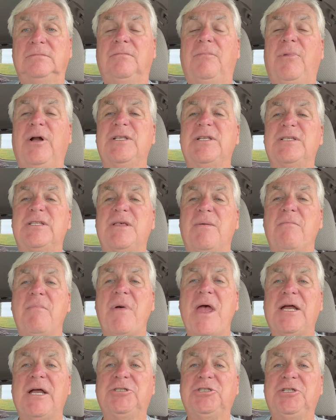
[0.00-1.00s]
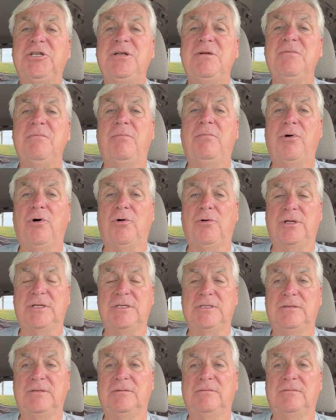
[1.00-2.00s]
But it's the matching
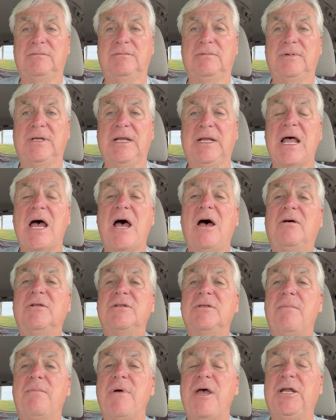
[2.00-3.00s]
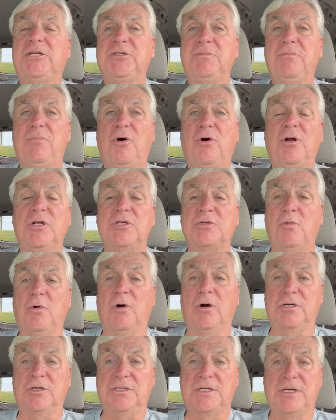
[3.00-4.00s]
bonus. And how the matching bonus
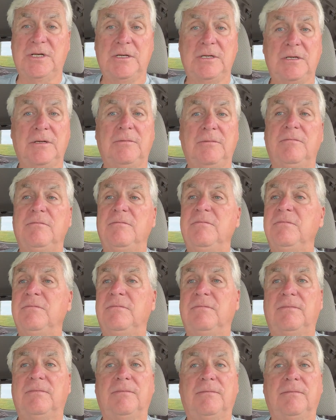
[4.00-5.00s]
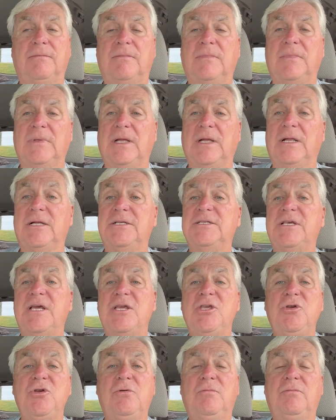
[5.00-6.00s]
works, let's say
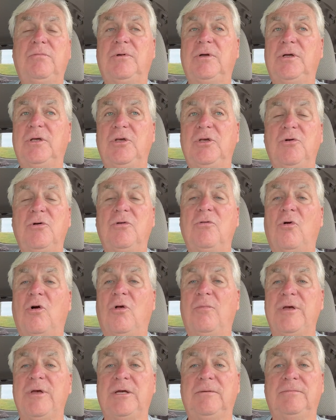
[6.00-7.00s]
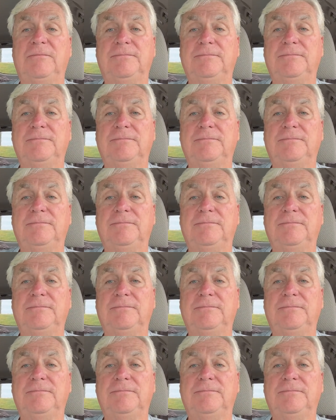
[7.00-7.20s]
you, you enroll me.